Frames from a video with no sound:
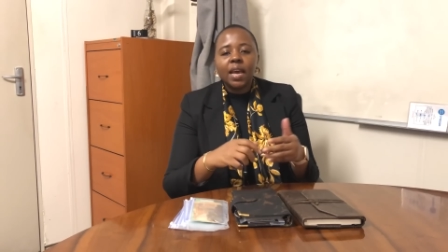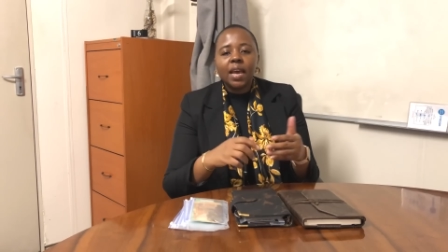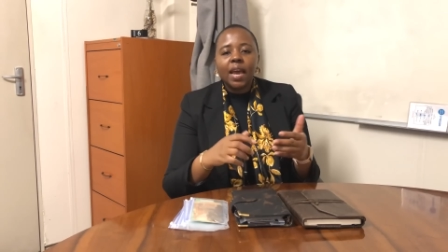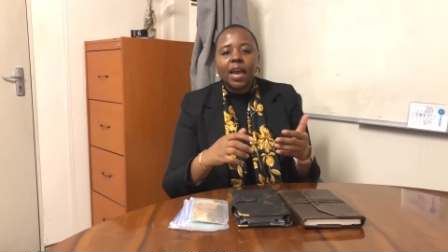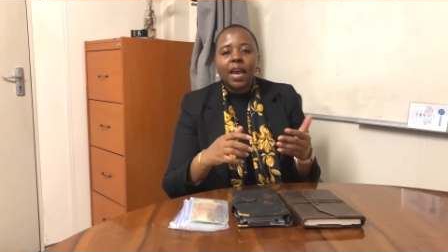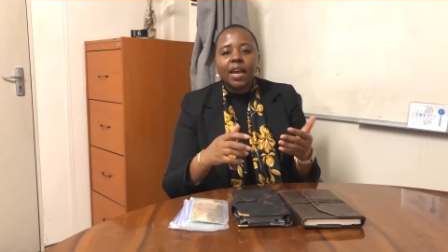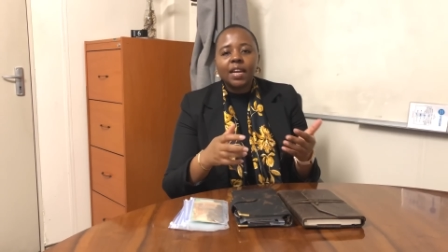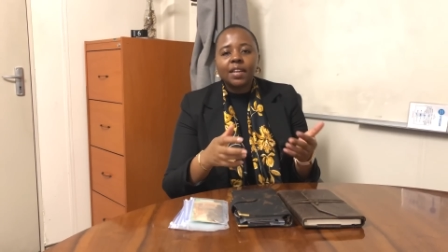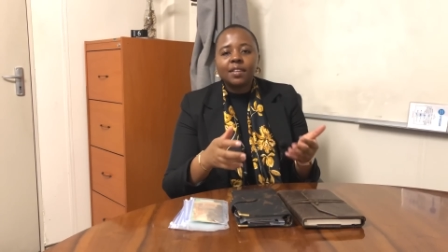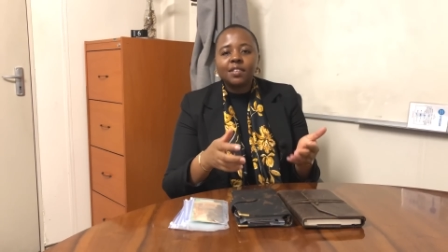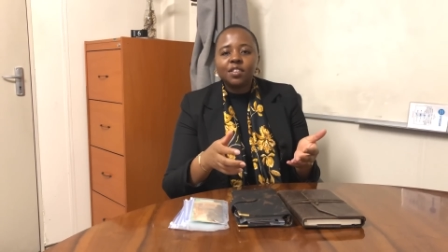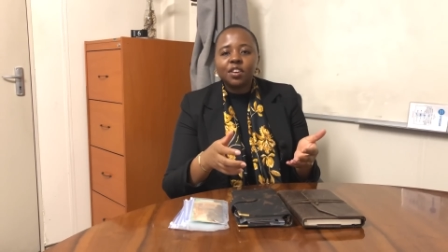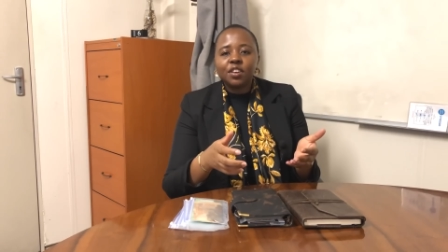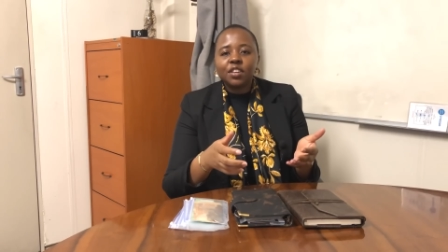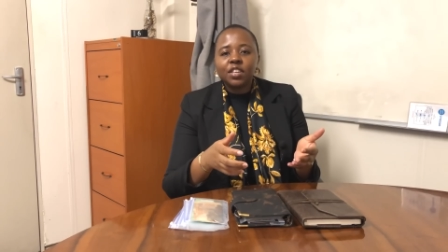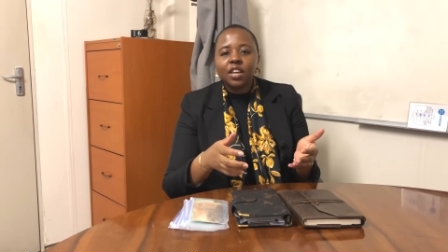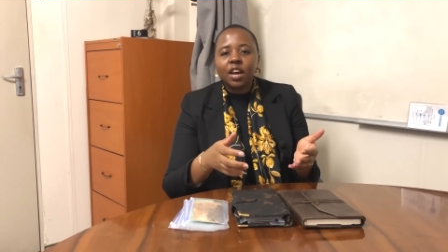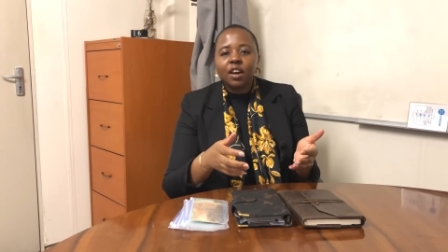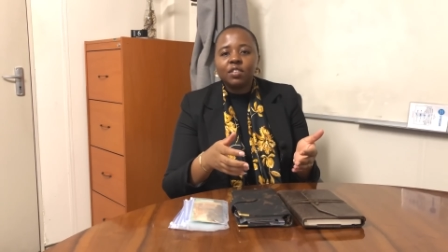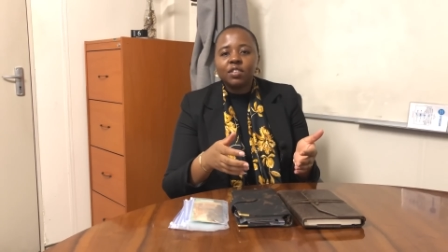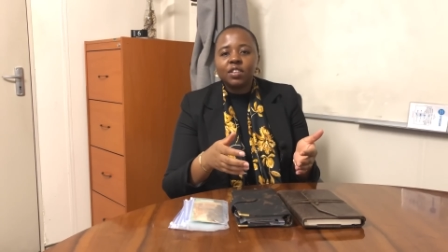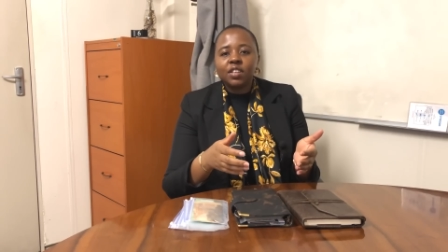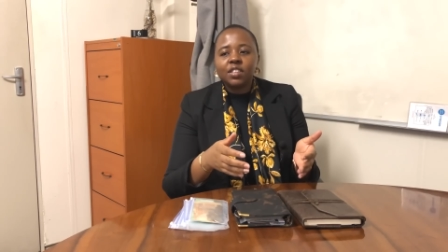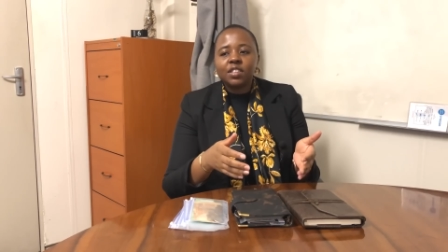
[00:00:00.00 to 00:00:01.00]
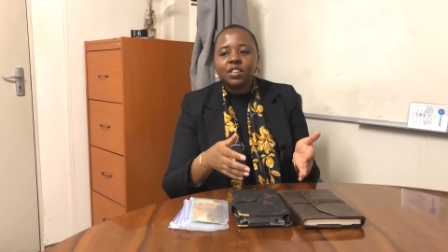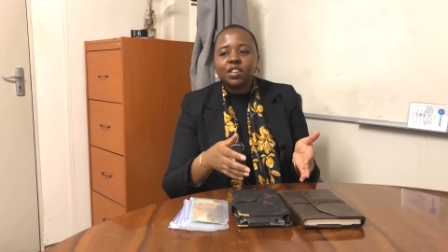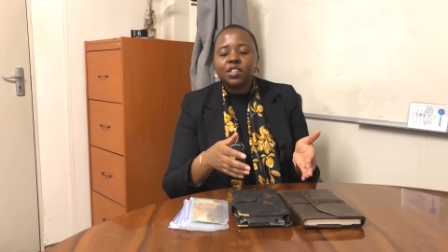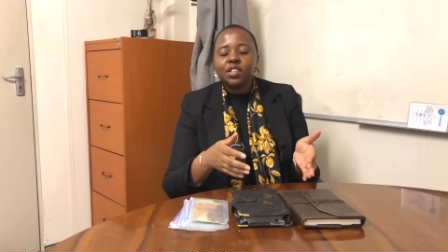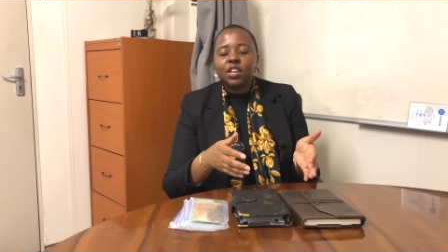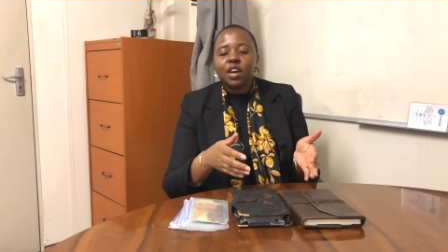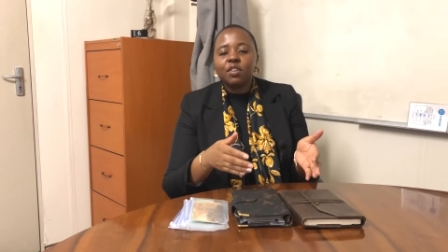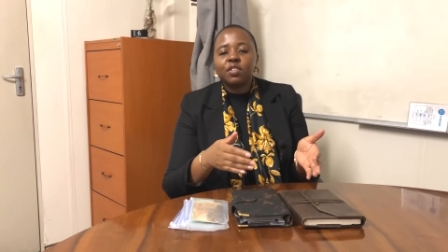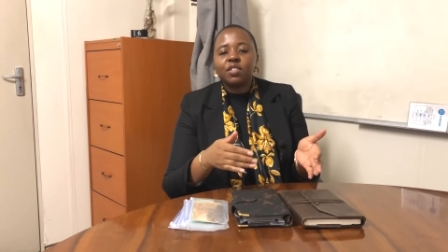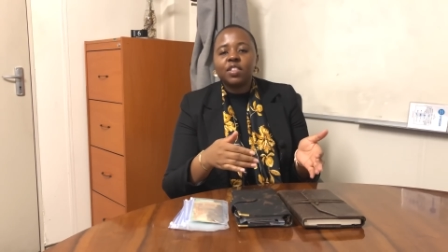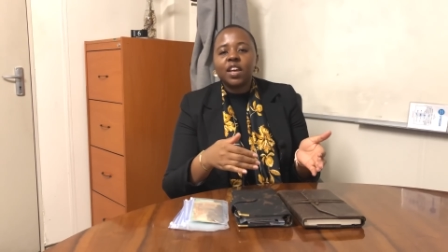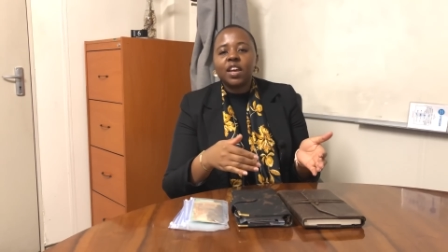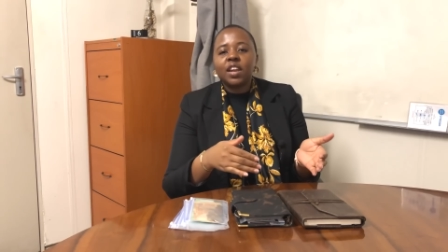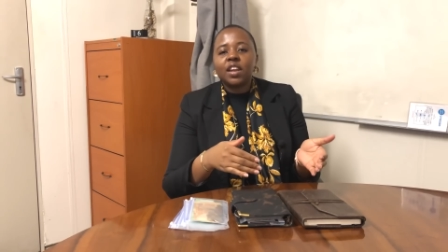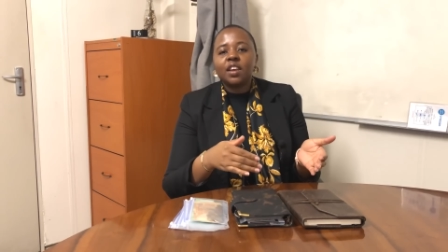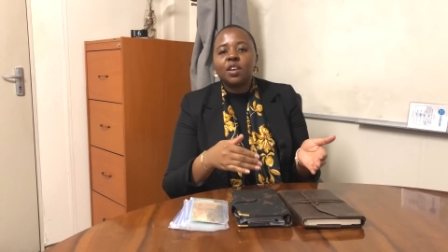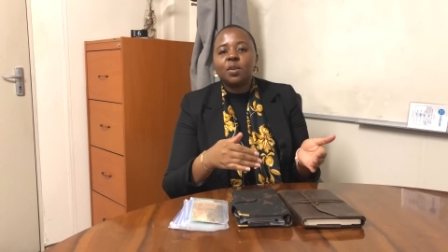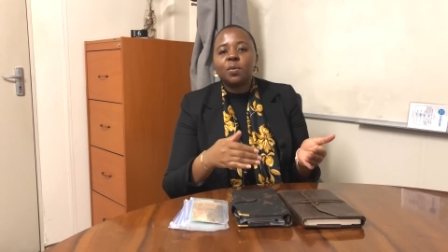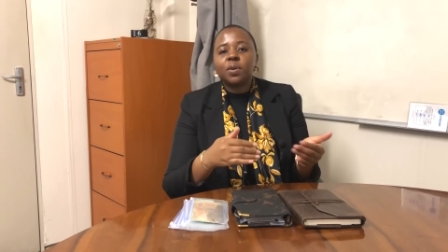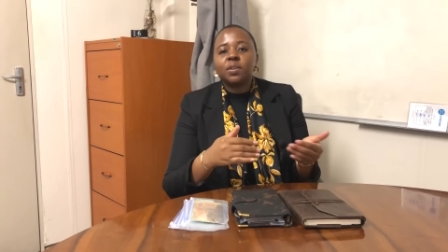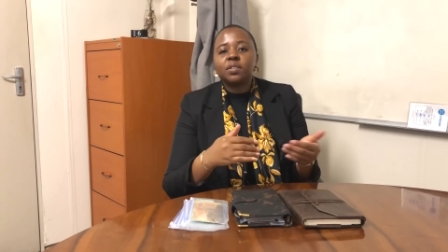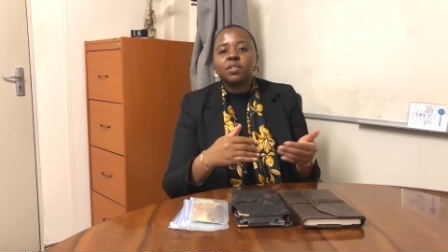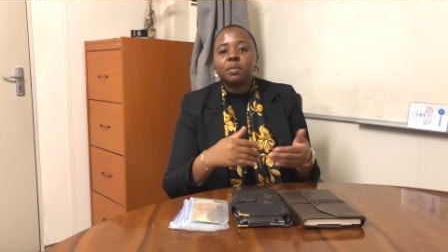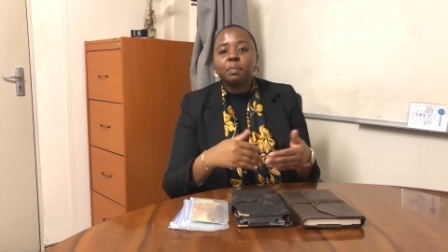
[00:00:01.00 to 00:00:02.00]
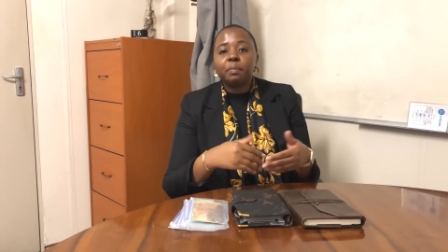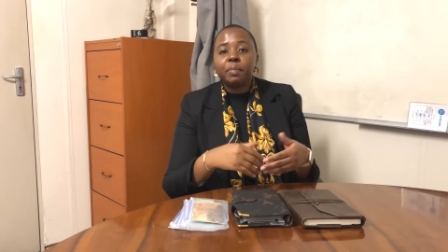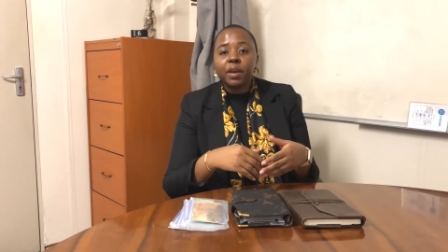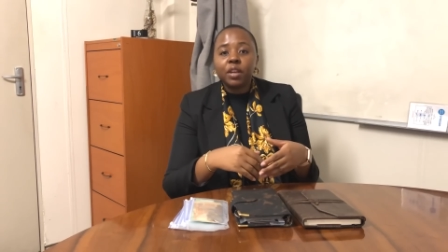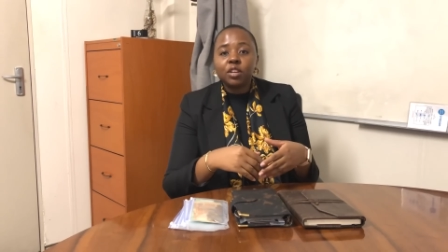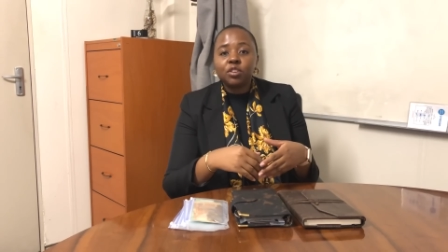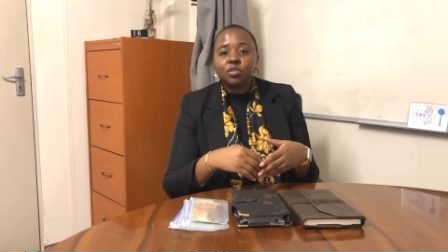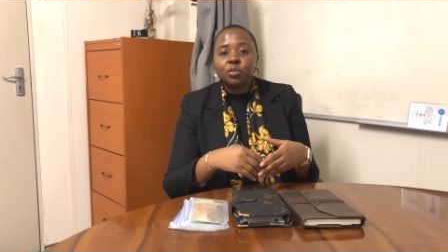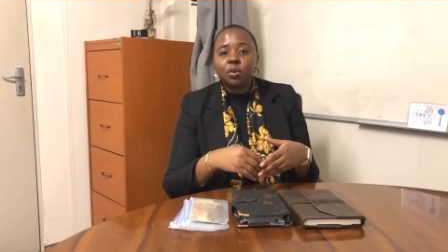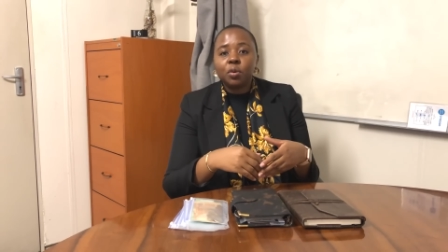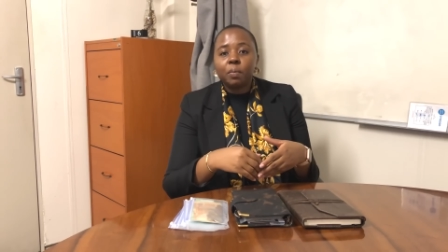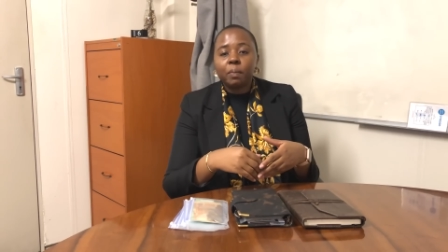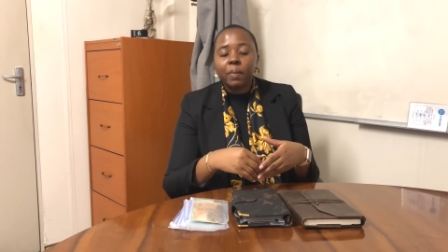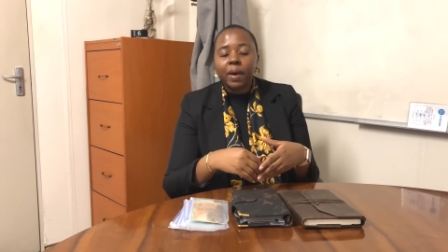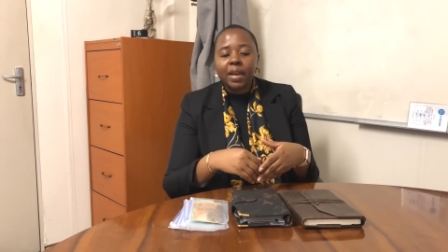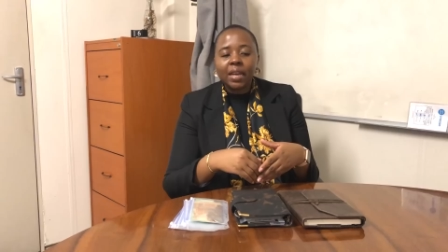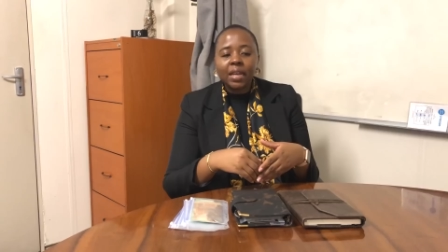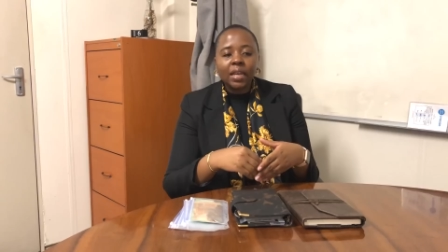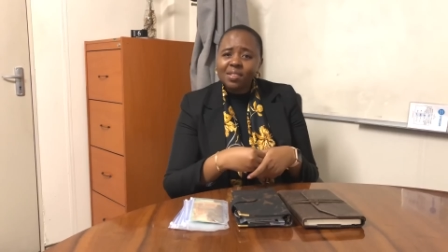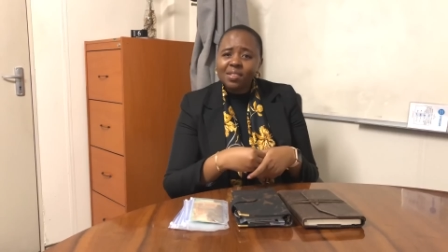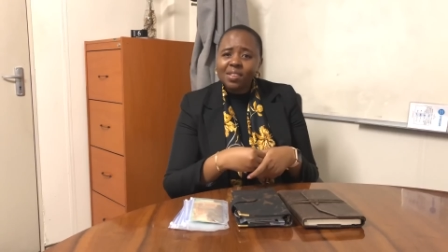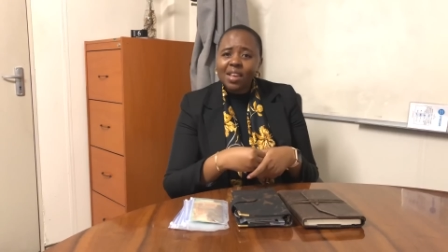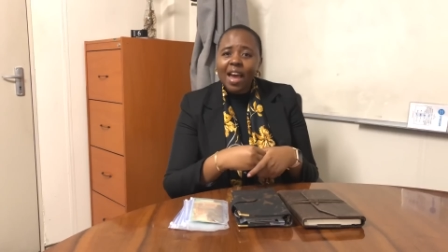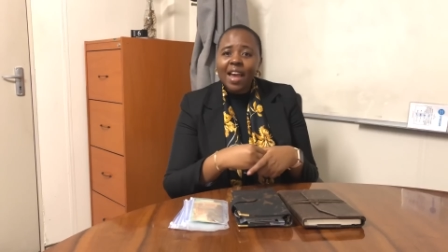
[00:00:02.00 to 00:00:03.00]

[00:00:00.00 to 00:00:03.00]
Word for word: and it turned out it turned out that it was the petrol money.